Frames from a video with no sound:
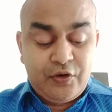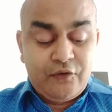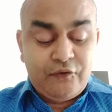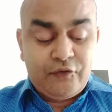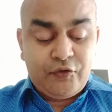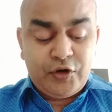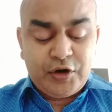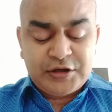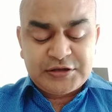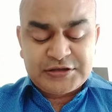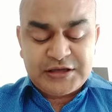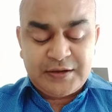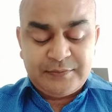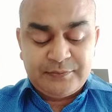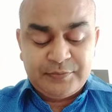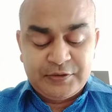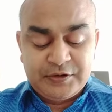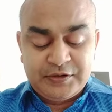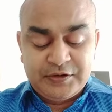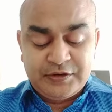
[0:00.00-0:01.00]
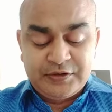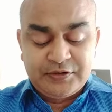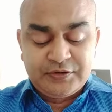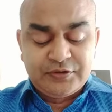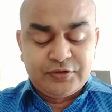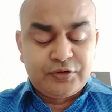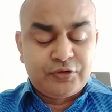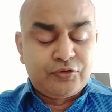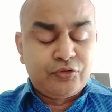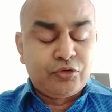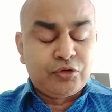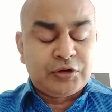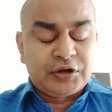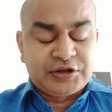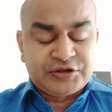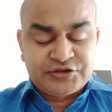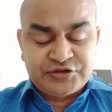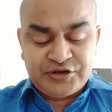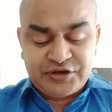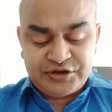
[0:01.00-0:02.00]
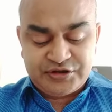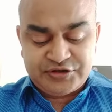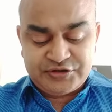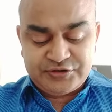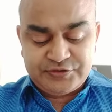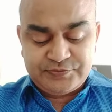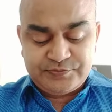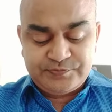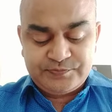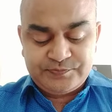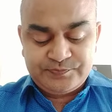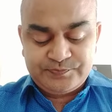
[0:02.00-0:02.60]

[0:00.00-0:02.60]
For example, the road construction.